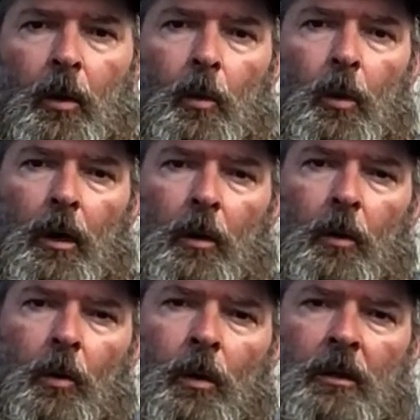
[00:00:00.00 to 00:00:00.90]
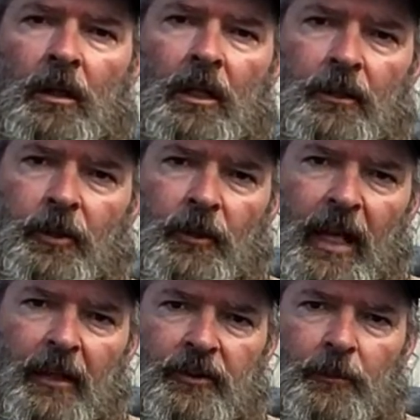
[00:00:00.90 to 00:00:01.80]
Whoa,
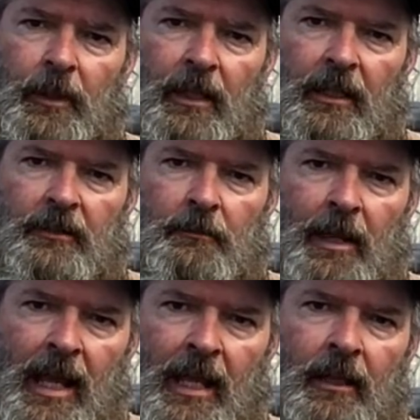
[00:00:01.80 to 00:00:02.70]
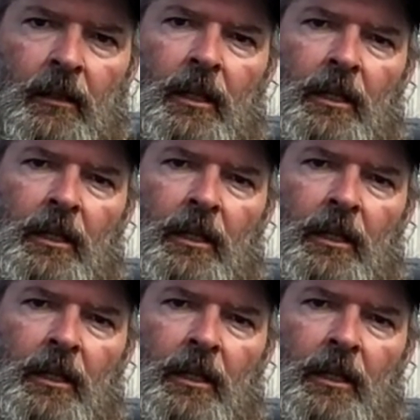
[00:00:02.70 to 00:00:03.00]
2,000 bucks, man.